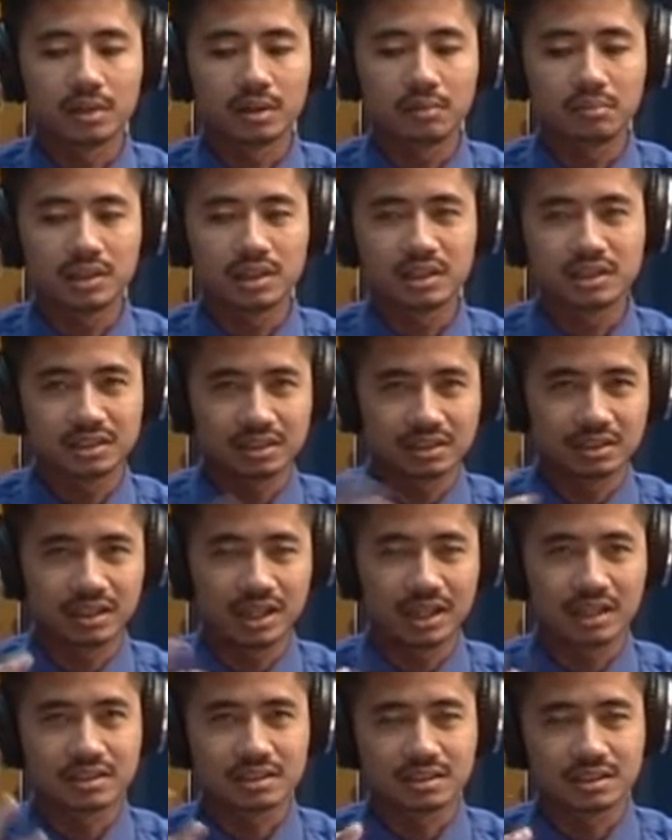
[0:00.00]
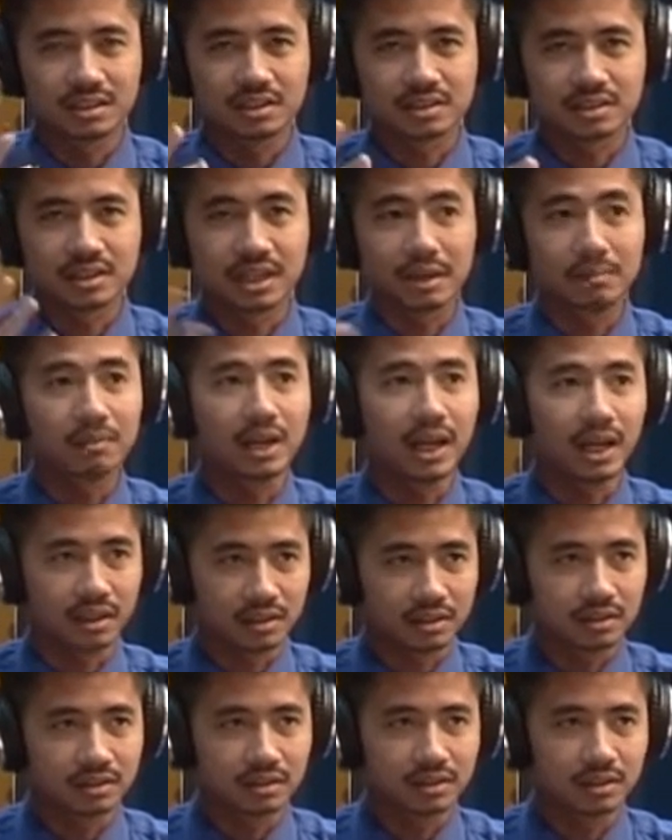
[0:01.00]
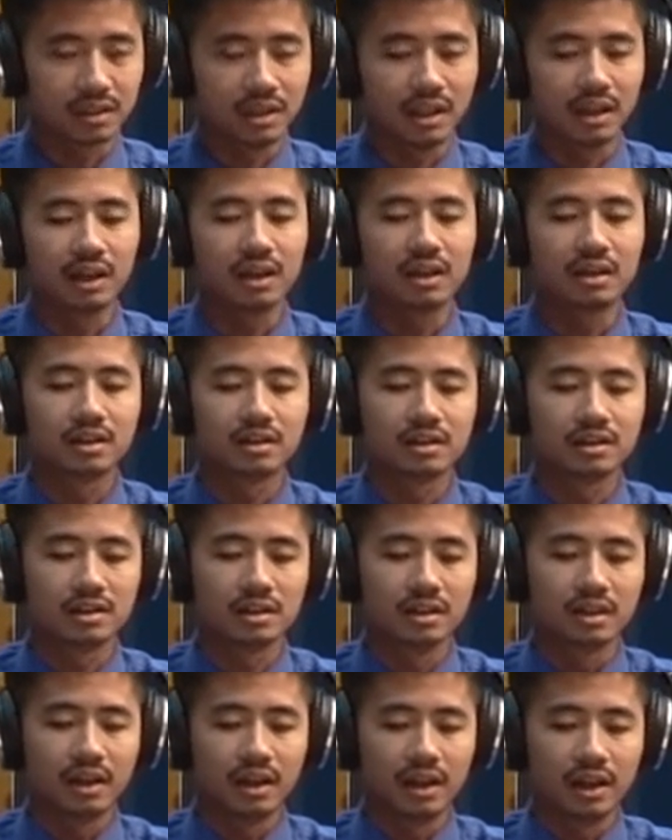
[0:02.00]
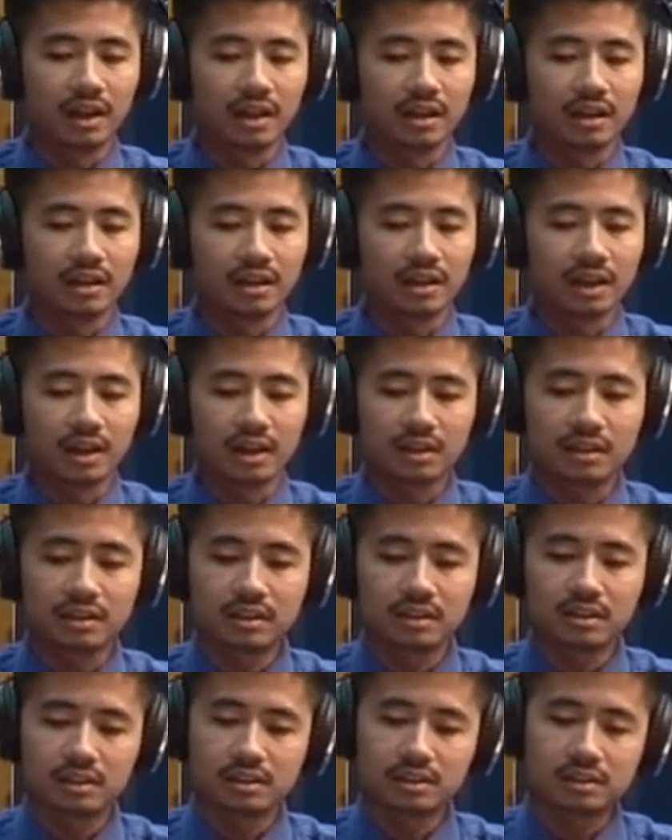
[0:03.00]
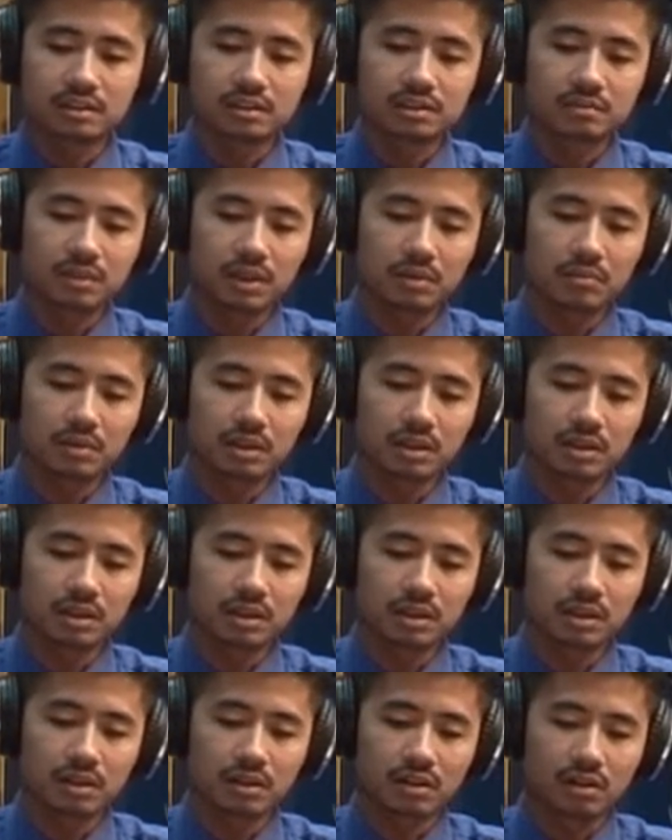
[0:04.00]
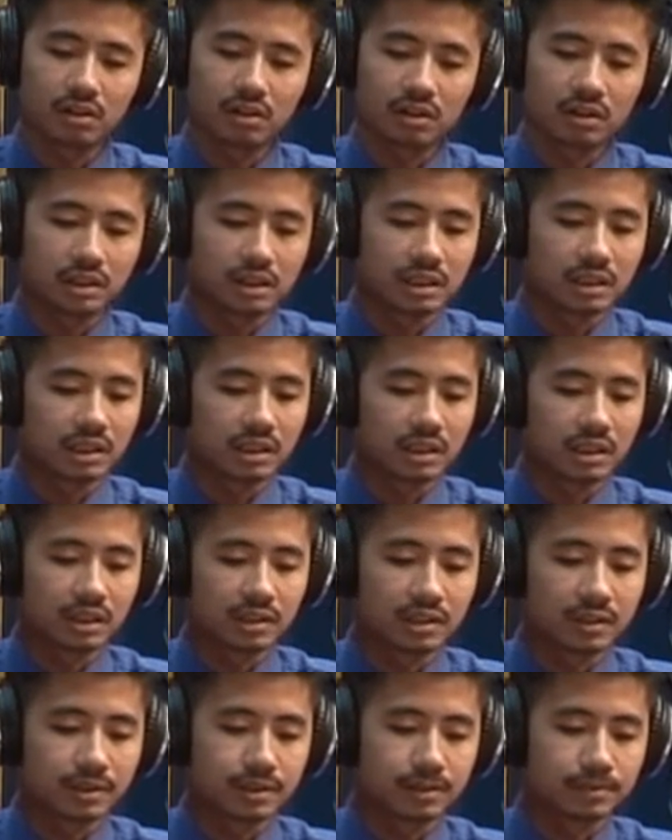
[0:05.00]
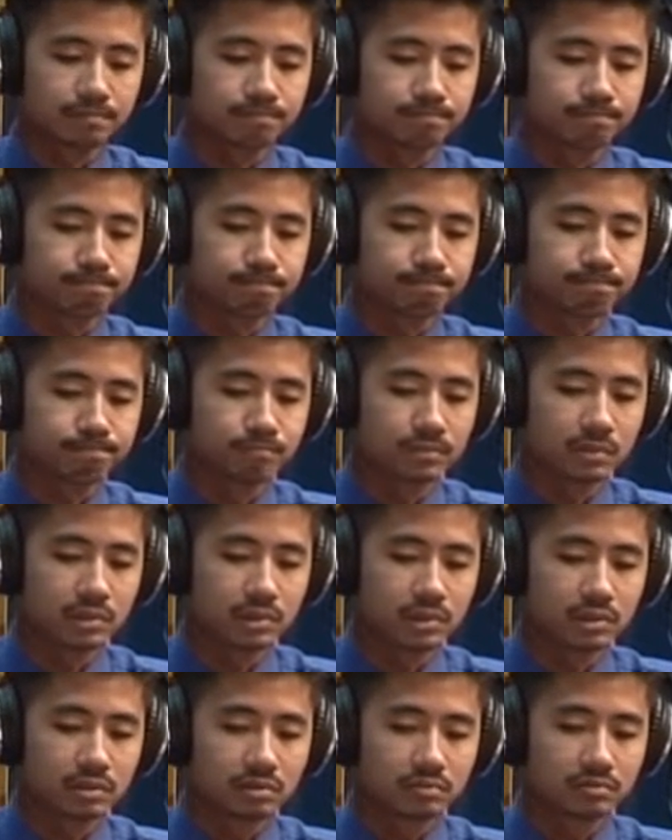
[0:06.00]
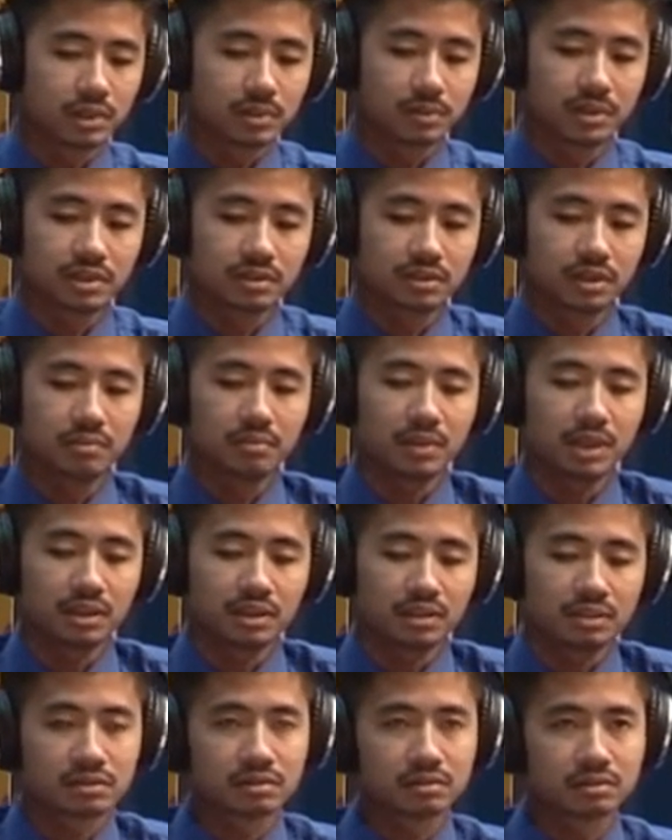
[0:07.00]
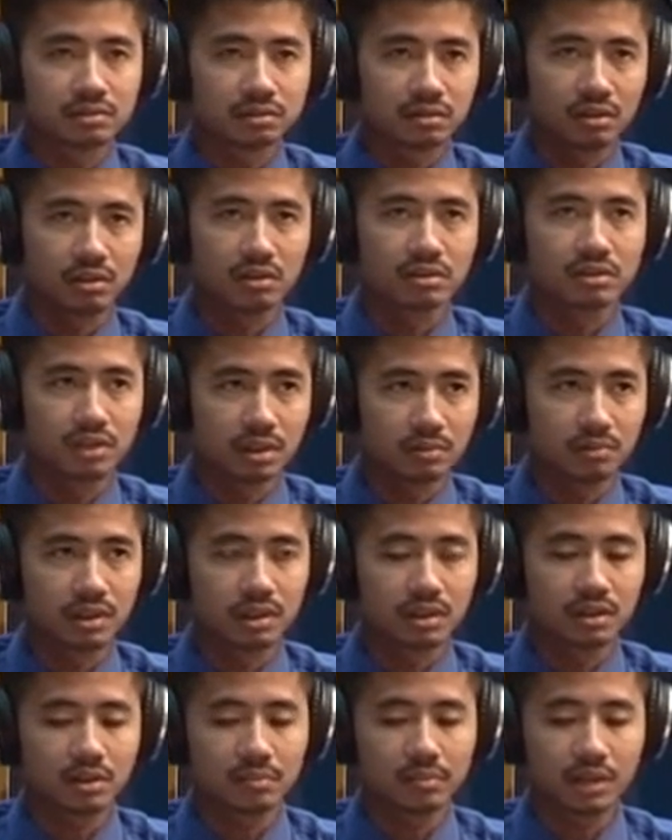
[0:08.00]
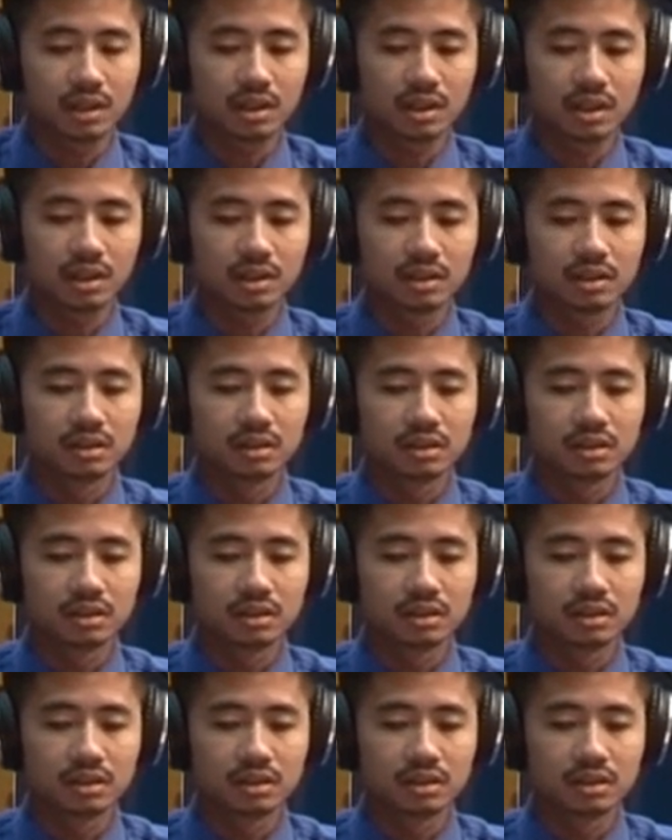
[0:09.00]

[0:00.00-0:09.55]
maybe there's some lag there. And others maybe on the maybe streaming the media,